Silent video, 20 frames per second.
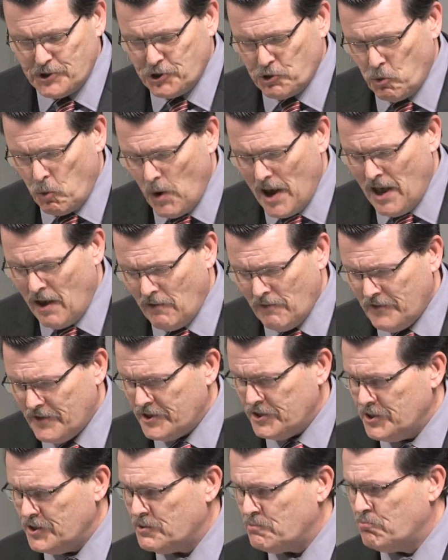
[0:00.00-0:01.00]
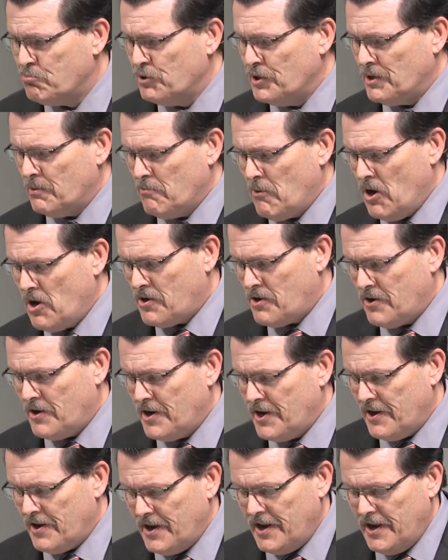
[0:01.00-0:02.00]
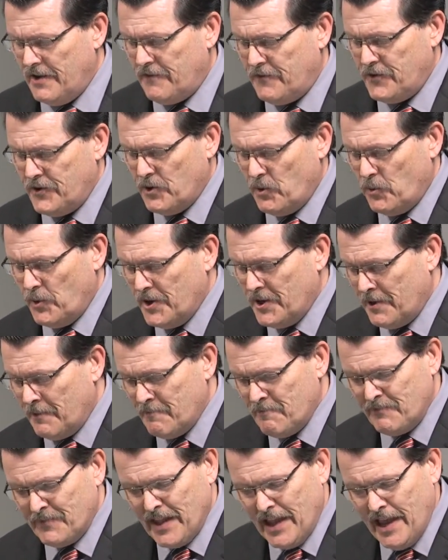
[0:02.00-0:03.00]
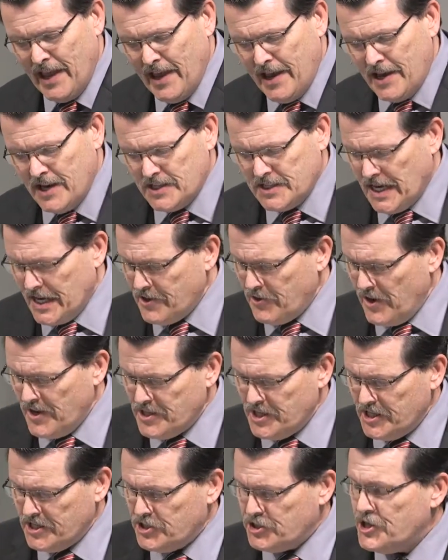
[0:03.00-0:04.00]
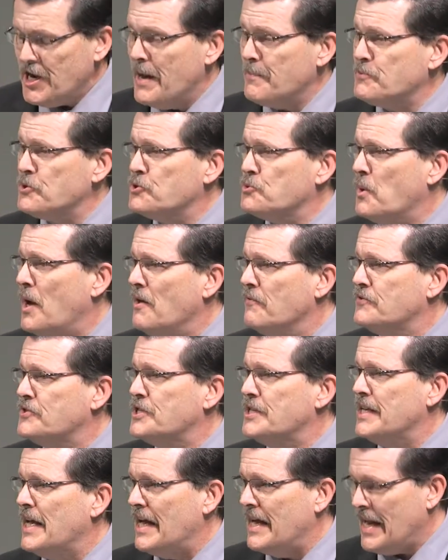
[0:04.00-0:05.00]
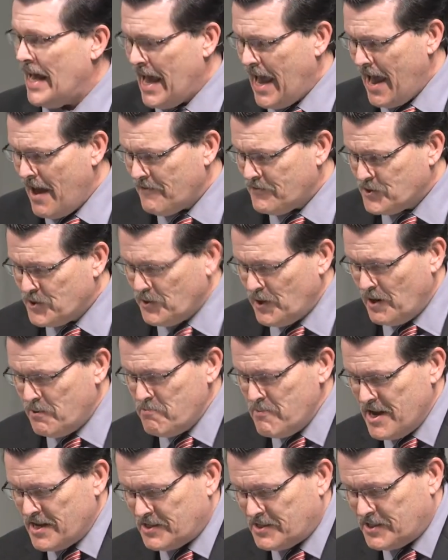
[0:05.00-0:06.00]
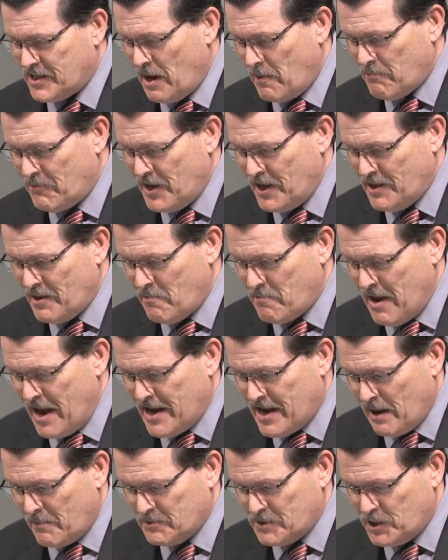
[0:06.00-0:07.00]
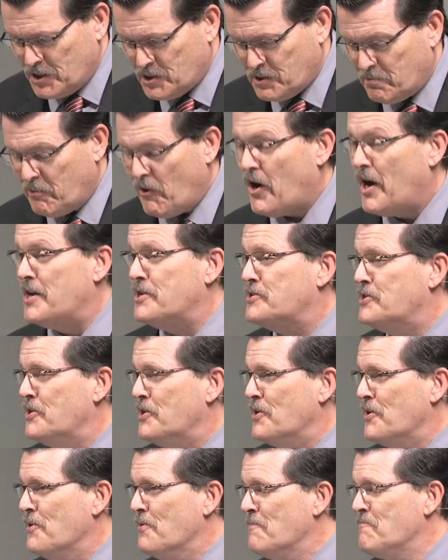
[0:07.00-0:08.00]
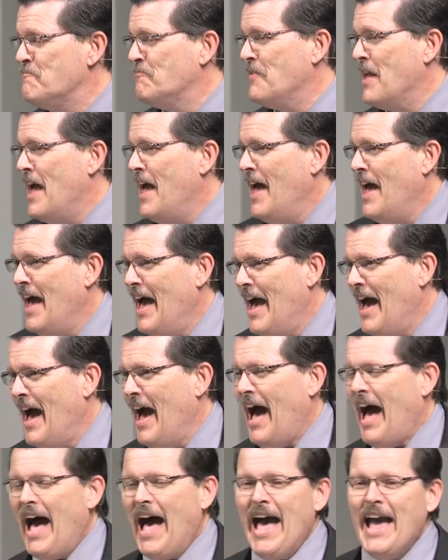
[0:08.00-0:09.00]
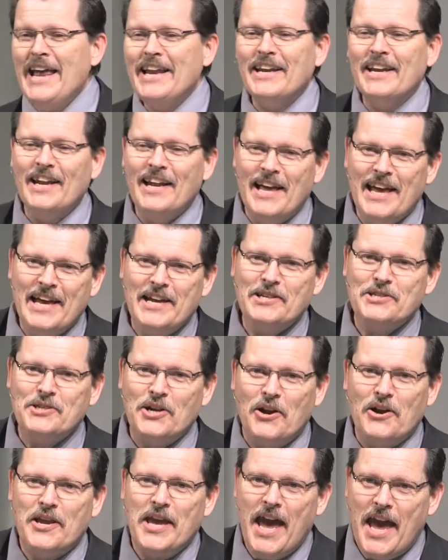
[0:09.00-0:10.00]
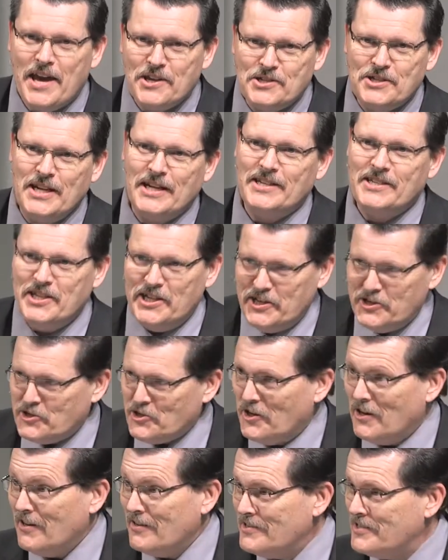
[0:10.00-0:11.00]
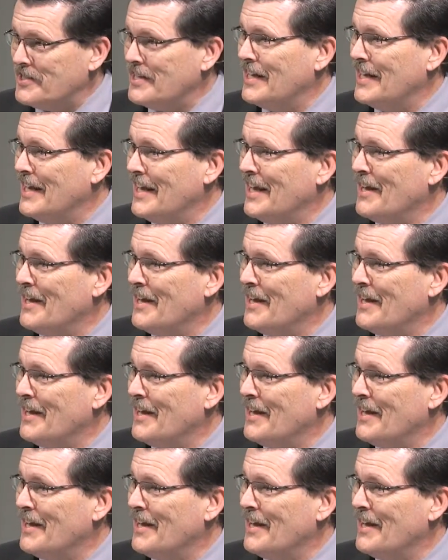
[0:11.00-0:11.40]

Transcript: 12 and just put a marker here, if you will. 2 Corinthians chapter 12 tonight. I have to admit something that may come as a surprise to you. I like sarcastic t shirts.